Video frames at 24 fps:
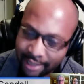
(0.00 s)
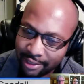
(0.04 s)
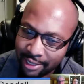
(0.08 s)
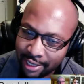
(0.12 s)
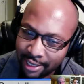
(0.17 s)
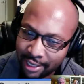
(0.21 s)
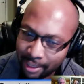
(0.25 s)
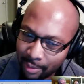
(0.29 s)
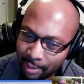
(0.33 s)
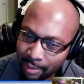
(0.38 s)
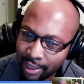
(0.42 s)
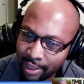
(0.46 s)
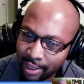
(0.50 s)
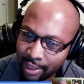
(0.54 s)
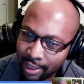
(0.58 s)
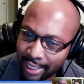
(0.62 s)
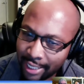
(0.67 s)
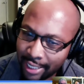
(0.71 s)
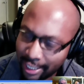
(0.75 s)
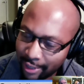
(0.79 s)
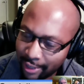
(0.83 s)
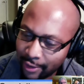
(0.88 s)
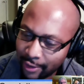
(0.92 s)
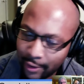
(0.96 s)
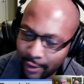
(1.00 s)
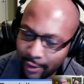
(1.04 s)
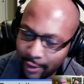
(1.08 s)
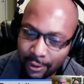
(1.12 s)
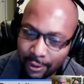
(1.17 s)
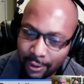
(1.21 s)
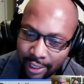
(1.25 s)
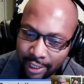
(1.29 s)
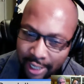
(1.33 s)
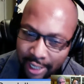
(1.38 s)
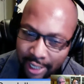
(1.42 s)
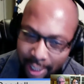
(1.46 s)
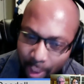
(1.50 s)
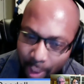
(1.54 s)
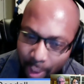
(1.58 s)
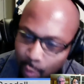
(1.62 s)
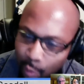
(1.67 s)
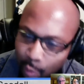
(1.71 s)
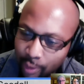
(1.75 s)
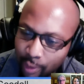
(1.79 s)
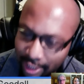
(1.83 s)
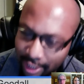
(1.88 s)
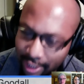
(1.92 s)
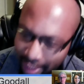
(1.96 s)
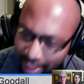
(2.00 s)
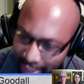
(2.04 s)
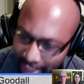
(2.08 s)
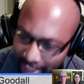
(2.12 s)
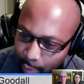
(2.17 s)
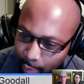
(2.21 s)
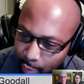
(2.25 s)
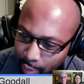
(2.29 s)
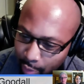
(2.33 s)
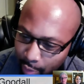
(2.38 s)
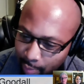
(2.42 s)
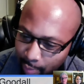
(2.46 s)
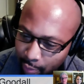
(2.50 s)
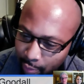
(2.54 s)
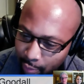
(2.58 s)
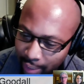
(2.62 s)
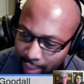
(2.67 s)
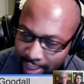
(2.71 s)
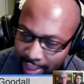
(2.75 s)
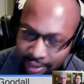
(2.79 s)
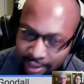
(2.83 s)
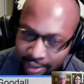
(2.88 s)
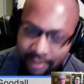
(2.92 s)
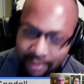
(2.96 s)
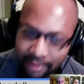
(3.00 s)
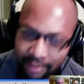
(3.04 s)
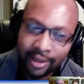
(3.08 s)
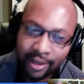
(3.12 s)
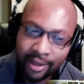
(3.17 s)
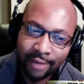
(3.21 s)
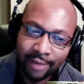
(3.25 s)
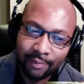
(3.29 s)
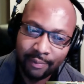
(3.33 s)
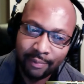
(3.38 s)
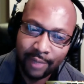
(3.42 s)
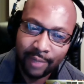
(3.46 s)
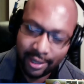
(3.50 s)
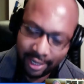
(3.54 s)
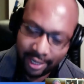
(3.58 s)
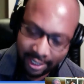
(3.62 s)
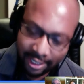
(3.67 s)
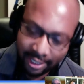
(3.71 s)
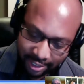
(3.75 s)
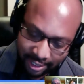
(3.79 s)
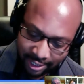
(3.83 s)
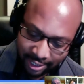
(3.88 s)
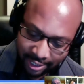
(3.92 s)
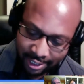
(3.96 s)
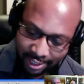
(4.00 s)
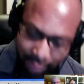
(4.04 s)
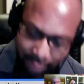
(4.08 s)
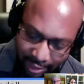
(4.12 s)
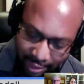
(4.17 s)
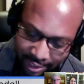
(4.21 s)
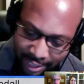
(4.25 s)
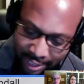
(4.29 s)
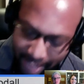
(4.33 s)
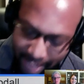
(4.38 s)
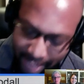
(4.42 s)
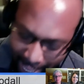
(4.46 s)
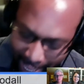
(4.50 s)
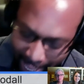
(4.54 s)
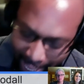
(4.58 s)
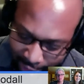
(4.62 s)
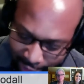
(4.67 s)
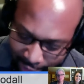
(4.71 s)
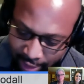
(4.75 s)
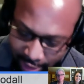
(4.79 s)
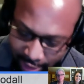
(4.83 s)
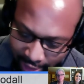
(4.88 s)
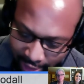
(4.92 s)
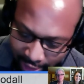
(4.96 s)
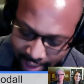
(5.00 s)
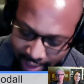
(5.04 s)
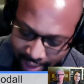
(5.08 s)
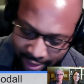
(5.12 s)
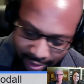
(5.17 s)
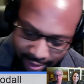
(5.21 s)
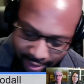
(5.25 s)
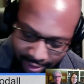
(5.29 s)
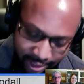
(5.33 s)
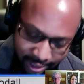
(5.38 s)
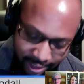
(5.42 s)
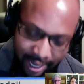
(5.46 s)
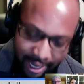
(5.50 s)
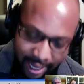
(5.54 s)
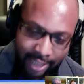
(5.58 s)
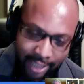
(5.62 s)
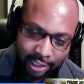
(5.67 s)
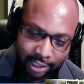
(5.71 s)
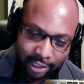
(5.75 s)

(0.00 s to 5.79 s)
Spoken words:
that I'm going to get her to help with the dinner preparation, because if she has to cook it and she has some